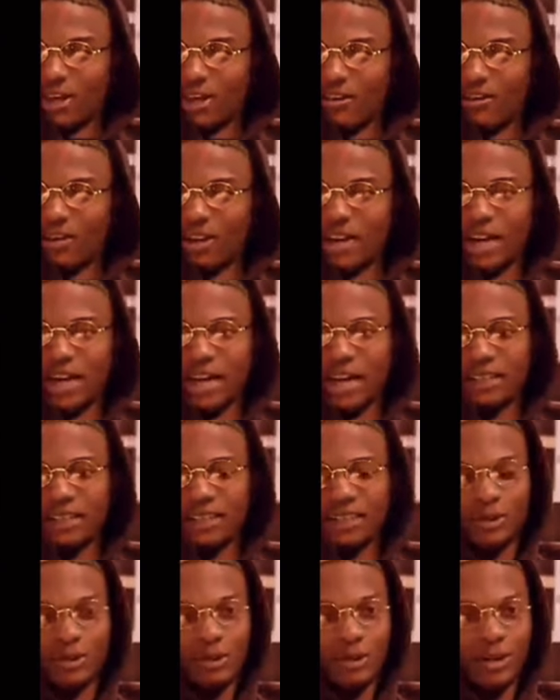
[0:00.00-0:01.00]
I felt like I
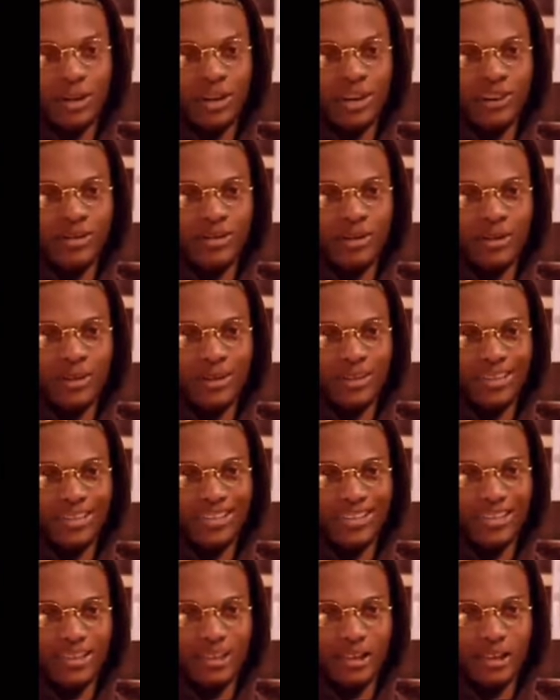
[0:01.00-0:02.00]
disappointed everyone.
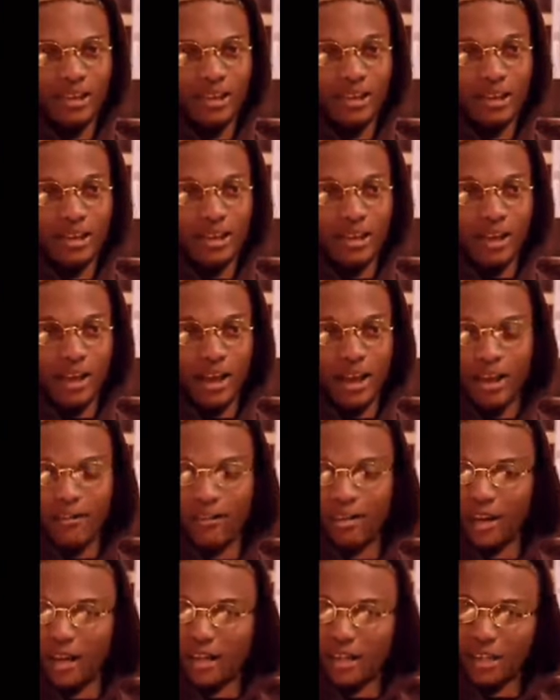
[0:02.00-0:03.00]
Like I
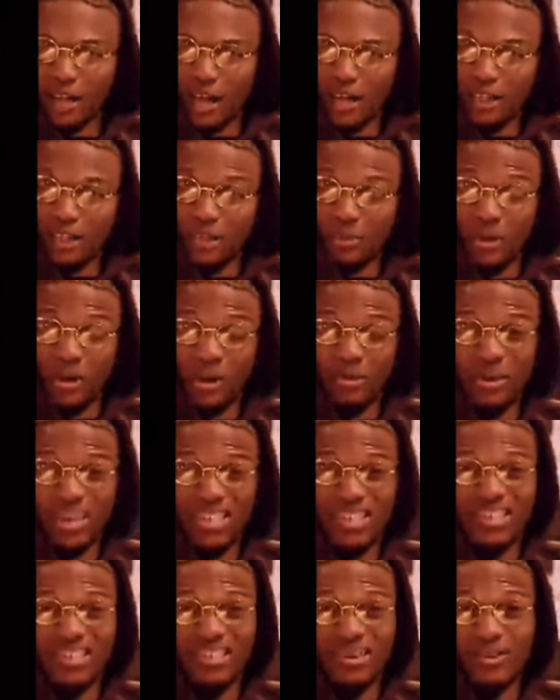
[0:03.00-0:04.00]
felt like I disappointed
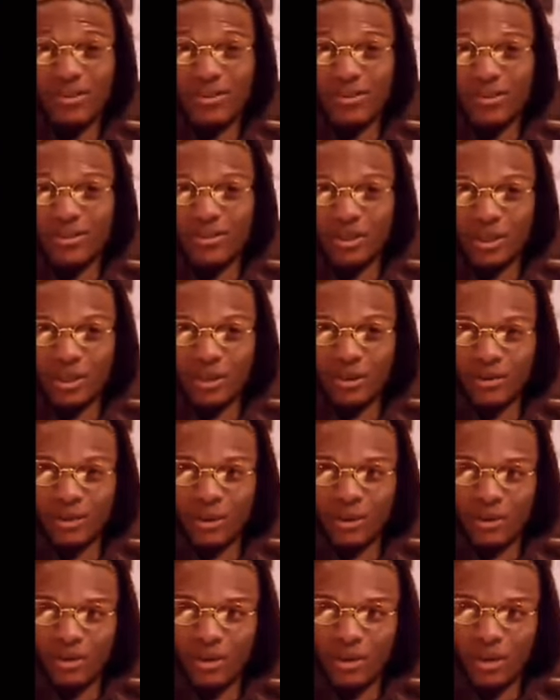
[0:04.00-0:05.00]
myself first of
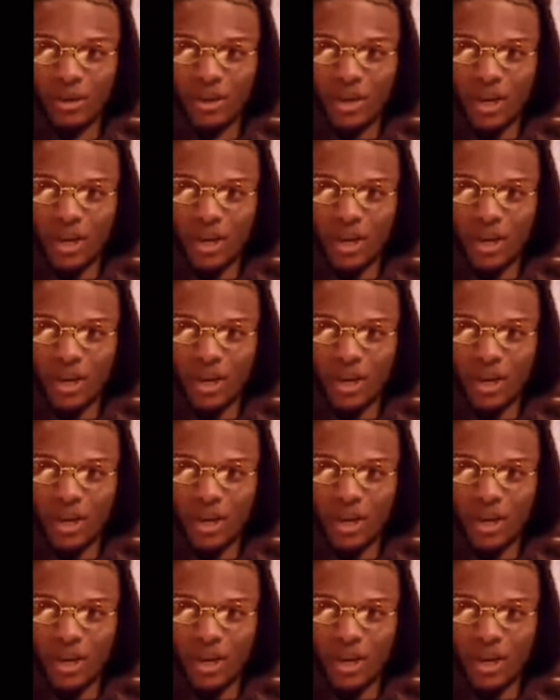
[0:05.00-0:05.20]
all.